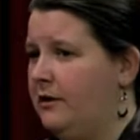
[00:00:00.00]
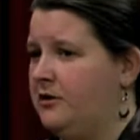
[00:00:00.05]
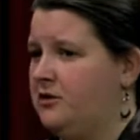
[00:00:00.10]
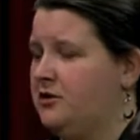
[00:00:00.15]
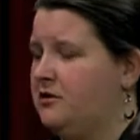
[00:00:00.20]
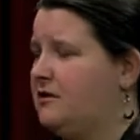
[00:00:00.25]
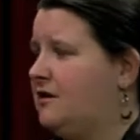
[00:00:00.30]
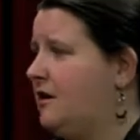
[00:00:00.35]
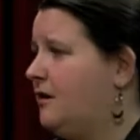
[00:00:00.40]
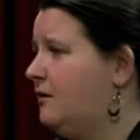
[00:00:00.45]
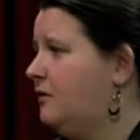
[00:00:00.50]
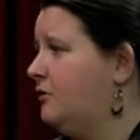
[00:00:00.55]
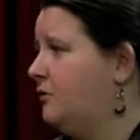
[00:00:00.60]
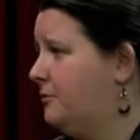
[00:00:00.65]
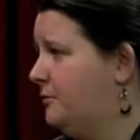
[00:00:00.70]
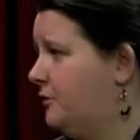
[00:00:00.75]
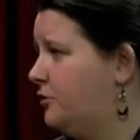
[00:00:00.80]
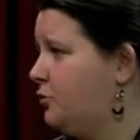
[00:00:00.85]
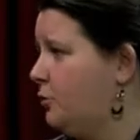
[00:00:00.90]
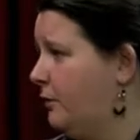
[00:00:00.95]
We just had a
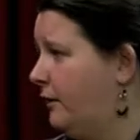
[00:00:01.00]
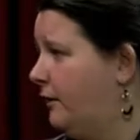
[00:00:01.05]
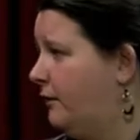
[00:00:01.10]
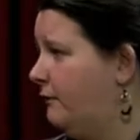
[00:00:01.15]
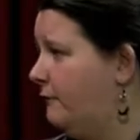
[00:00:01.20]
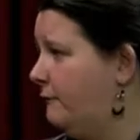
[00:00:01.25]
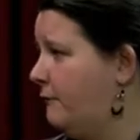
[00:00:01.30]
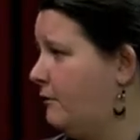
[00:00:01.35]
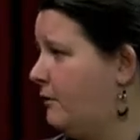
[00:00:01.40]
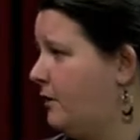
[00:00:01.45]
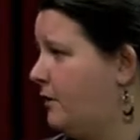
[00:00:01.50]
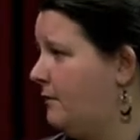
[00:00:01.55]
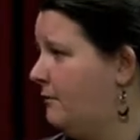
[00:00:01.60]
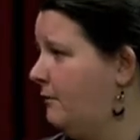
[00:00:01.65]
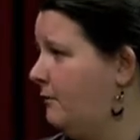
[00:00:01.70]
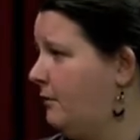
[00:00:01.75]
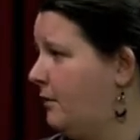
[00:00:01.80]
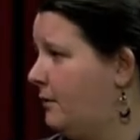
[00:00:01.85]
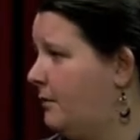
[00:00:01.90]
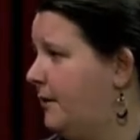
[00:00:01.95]
gubernatorial
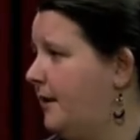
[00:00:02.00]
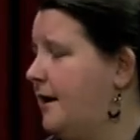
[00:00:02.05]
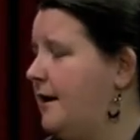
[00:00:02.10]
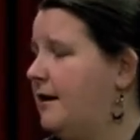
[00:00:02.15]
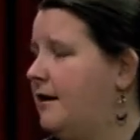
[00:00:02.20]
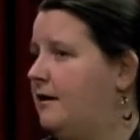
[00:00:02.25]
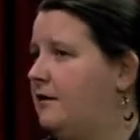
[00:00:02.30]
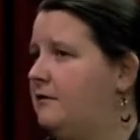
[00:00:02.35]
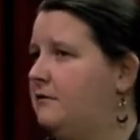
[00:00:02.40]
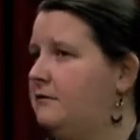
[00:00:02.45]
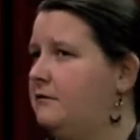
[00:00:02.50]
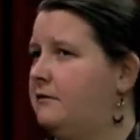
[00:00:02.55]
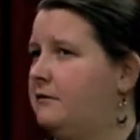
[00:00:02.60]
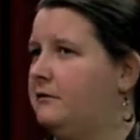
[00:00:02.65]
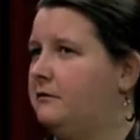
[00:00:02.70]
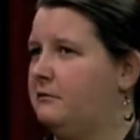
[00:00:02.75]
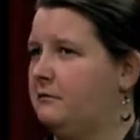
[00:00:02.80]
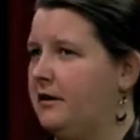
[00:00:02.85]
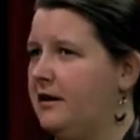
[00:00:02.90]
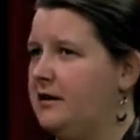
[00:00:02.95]
forum where we had the
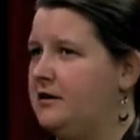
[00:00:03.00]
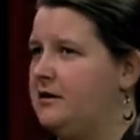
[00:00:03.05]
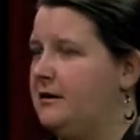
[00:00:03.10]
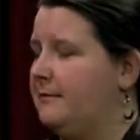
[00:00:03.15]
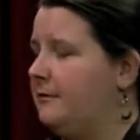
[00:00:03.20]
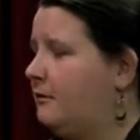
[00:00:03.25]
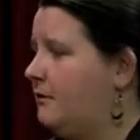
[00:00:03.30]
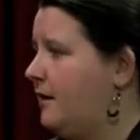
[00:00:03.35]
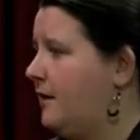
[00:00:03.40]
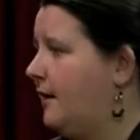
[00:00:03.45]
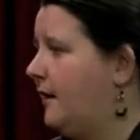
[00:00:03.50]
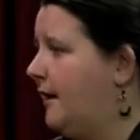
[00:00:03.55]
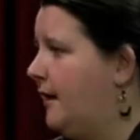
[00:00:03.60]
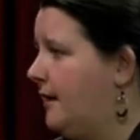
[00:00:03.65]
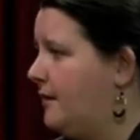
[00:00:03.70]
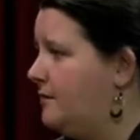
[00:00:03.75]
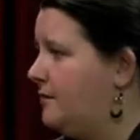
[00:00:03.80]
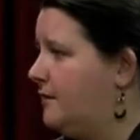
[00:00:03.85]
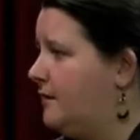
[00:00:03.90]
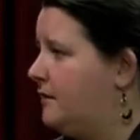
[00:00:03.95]
3 Democratic
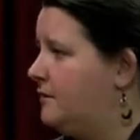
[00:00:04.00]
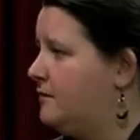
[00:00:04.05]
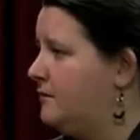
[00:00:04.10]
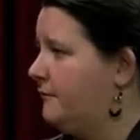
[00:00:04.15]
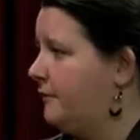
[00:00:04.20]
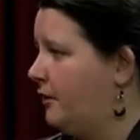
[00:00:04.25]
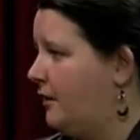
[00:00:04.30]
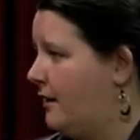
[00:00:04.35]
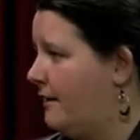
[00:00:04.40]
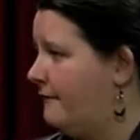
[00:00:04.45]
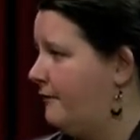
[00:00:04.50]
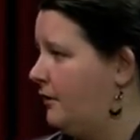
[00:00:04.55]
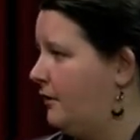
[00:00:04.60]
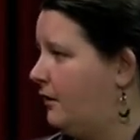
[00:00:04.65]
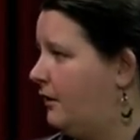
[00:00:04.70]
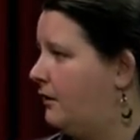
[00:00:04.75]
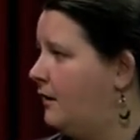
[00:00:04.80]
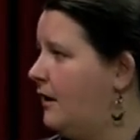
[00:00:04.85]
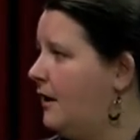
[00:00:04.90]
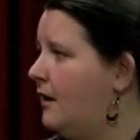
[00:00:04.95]
candidates for
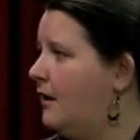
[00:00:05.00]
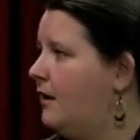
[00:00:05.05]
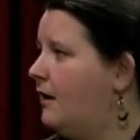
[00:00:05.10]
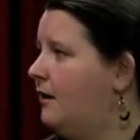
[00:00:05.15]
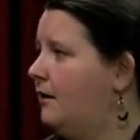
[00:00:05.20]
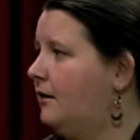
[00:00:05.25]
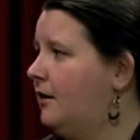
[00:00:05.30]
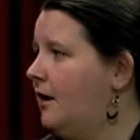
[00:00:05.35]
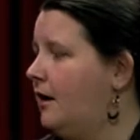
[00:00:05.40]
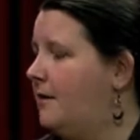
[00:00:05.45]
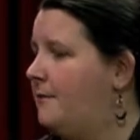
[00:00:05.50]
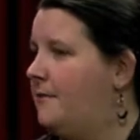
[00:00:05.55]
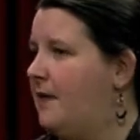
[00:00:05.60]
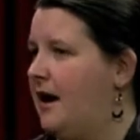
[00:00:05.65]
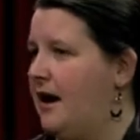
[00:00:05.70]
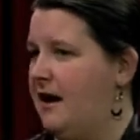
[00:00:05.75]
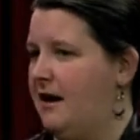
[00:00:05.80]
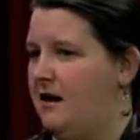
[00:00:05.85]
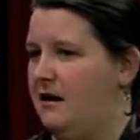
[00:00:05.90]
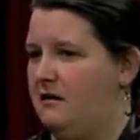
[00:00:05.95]
governor come
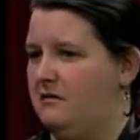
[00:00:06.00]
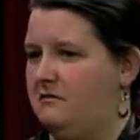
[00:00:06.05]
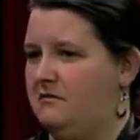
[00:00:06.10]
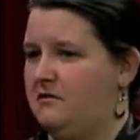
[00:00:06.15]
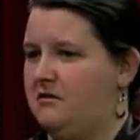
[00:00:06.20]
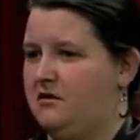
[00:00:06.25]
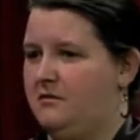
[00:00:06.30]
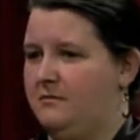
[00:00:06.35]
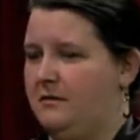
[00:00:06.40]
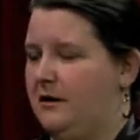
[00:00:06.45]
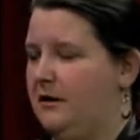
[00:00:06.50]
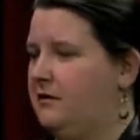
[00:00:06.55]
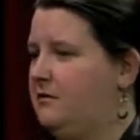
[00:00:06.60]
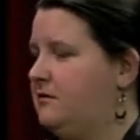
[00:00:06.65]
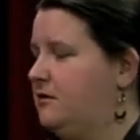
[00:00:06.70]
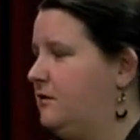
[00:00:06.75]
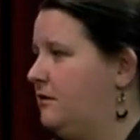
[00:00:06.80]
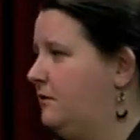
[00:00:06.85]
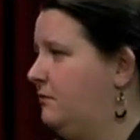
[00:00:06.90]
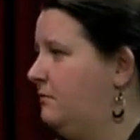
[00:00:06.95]
and speak
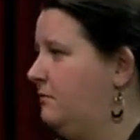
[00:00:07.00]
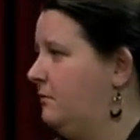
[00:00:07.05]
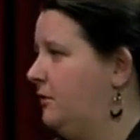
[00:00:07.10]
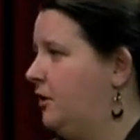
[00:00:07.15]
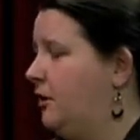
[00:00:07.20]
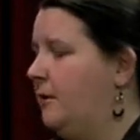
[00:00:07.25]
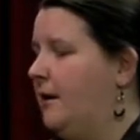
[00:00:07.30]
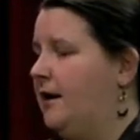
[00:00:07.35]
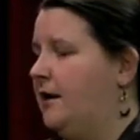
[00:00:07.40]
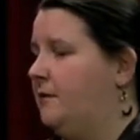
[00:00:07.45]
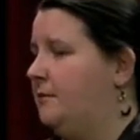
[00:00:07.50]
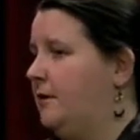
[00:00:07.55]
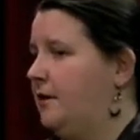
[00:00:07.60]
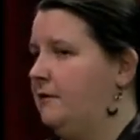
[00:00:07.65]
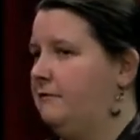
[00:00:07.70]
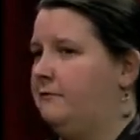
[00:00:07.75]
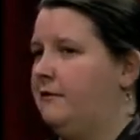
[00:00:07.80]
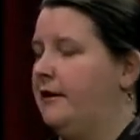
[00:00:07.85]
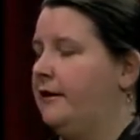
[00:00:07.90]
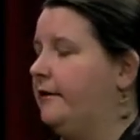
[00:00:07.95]
to, you know, anybody
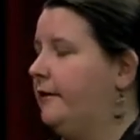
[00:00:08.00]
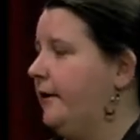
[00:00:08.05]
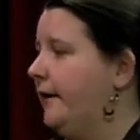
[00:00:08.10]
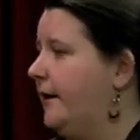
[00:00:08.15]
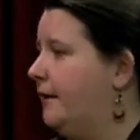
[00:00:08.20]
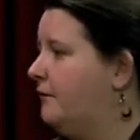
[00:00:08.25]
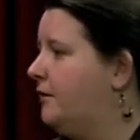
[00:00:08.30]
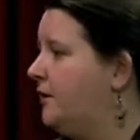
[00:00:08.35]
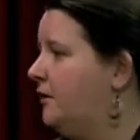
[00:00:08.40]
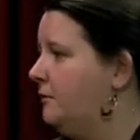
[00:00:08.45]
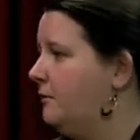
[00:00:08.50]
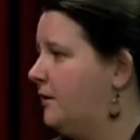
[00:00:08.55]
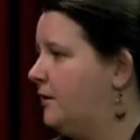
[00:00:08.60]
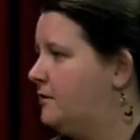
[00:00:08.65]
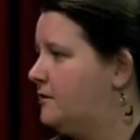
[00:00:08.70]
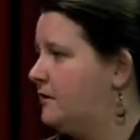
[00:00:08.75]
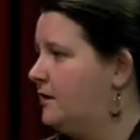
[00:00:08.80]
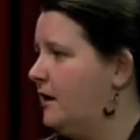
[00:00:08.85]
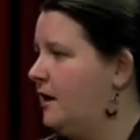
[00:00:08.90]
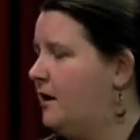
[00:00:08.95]
in Franklin County who
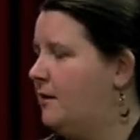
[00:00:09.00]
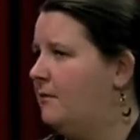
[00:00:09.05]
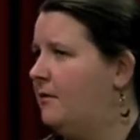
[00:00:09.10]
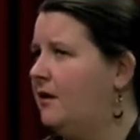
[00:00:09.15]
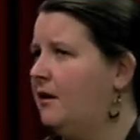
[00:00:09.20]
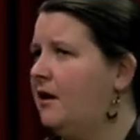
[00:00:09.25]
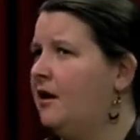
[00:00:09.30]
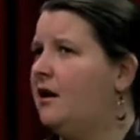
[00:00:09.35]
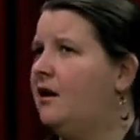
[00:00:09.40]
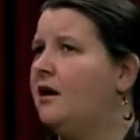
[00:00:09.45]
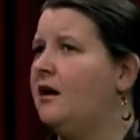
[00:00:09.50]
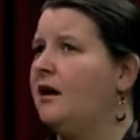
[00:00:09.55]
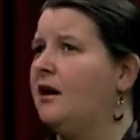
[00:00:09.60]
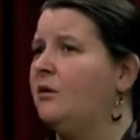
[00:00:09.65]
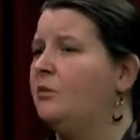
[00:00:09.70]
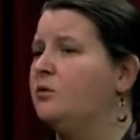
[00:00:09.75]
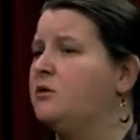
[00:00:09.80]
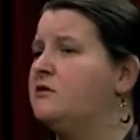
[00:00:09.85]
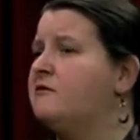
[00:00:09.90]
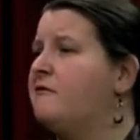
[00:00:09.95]
wanted to come.
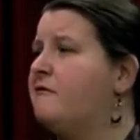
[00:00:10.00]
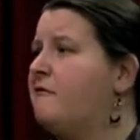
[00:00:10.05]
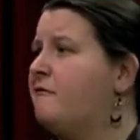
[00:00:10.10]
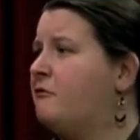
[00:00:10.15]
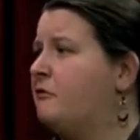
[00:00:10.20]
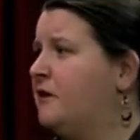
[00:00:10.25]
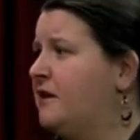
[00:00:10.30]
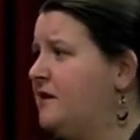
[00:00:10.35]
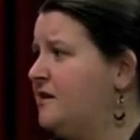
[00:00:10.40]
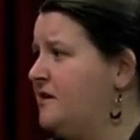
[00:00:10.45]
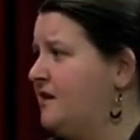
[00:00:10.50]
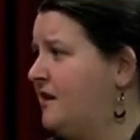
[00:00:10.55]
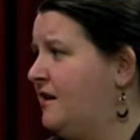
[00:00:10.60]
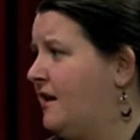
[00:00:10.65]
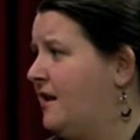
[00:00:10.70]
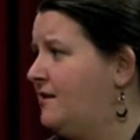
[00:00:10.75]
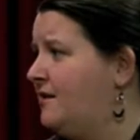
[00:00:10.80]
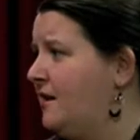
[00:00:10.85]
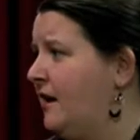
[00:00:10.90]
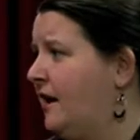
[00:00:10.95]
It was freezing
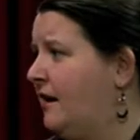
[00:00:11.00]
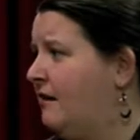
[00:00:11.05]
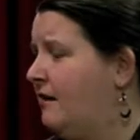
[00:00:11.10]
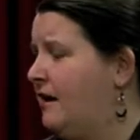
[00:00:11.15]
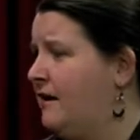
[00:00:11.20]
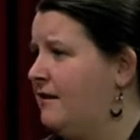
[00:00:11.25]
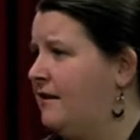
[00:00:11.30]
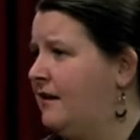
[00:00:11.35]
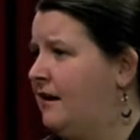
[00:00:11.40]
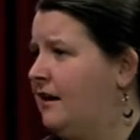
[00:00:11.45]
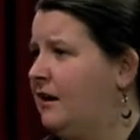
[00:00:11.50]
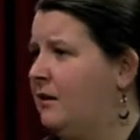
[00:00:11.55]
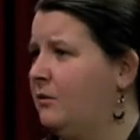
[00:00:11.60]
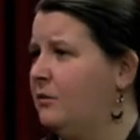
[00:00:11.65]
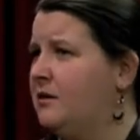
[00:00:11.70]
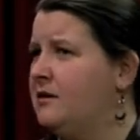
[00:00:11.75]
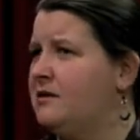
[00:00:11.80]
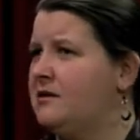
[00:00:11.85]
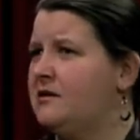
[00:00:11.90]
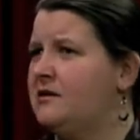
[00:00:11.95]
that day. I think it
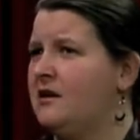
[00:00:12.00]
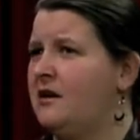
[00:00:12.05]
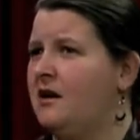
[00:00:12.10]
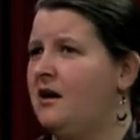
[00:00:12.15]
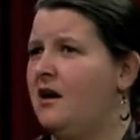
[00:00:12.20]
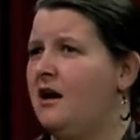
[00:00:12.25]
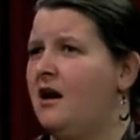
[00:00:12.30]
was